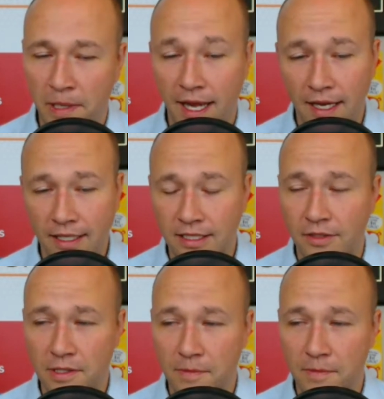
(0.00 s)
And I actually know
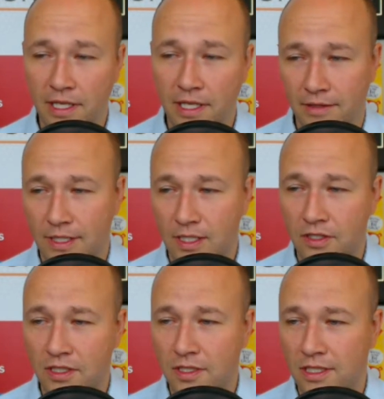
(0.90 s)
some of the guys at
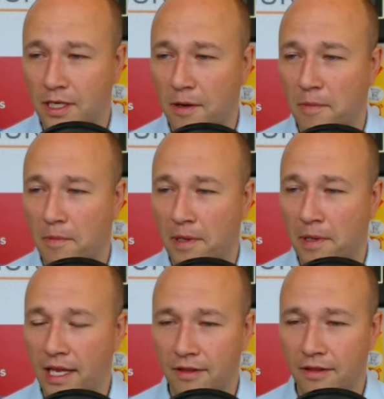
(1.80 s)
Richardson GMP, and
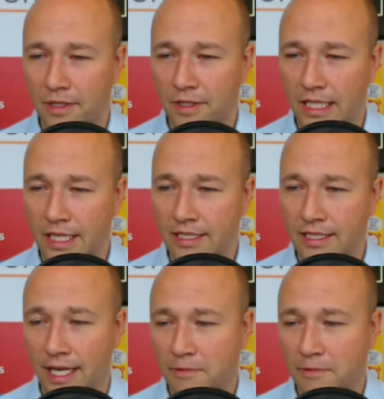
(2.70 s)
they're really nice guys.